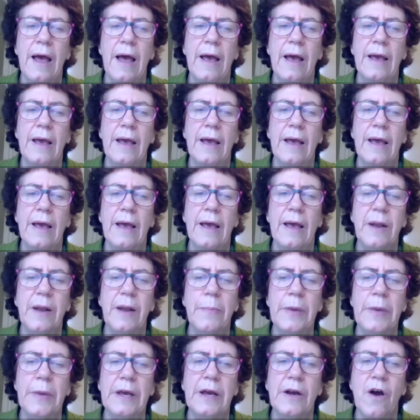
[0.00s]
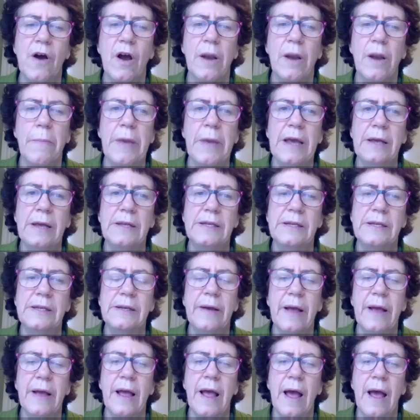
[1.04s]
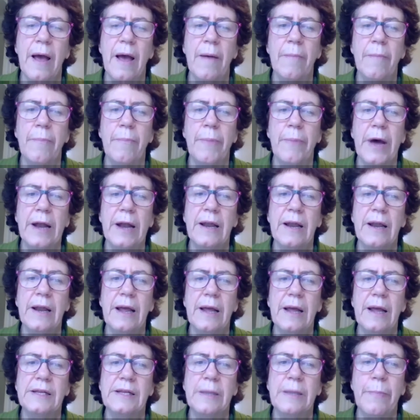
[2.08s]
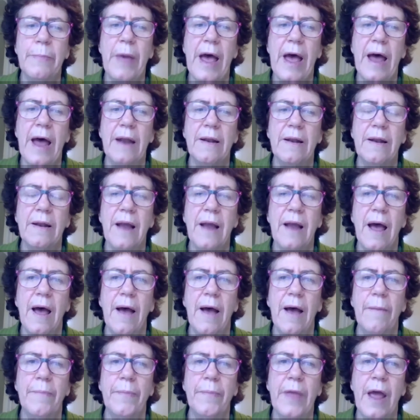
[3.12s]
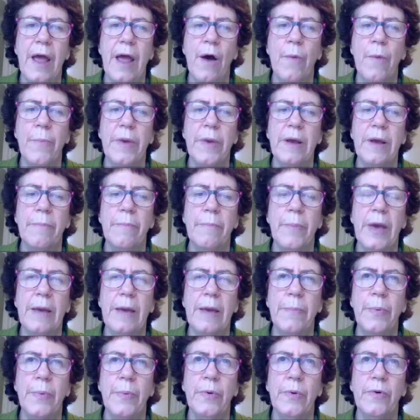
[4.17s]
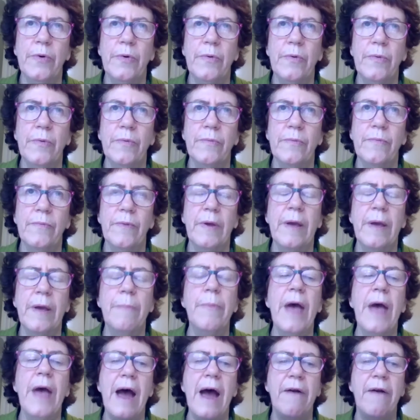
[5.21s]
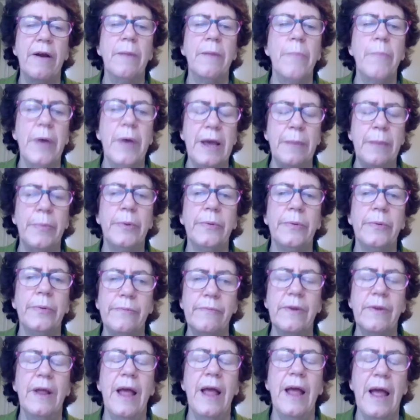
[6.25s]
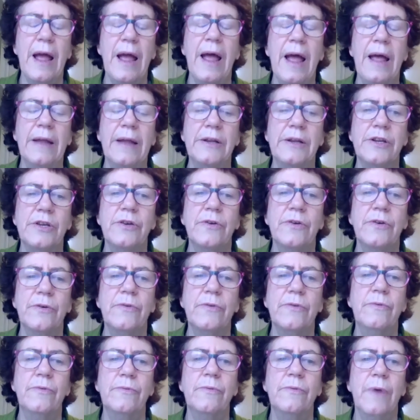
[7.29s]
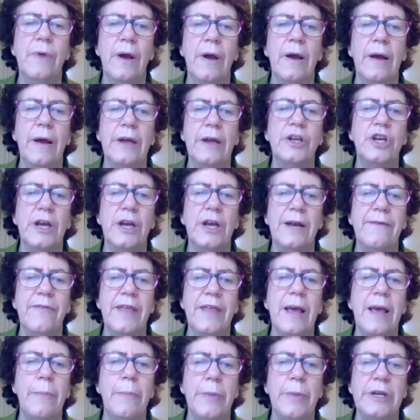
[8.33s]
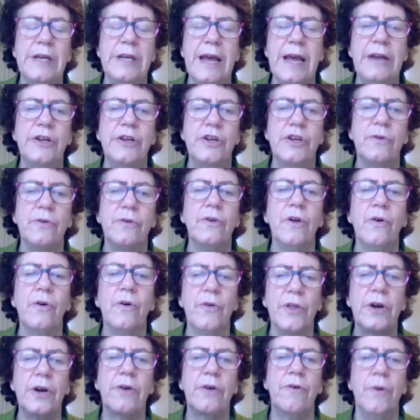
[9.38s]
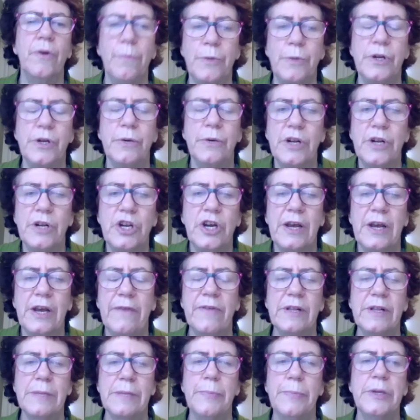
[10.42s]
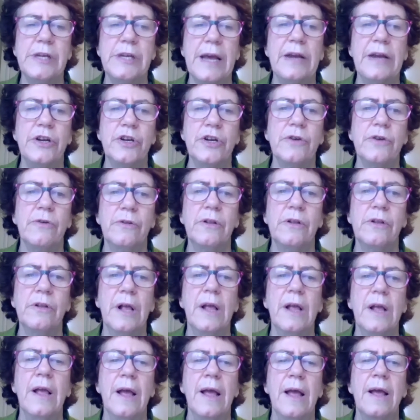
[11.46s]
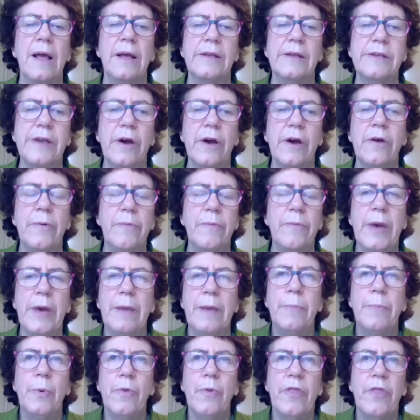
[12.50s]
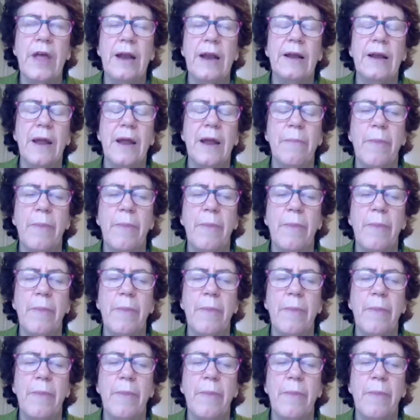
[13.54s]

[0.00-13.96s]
in developing economies, but it's about helping people, empowering people to achieve their potential, or the group to achieve its potential. So people then get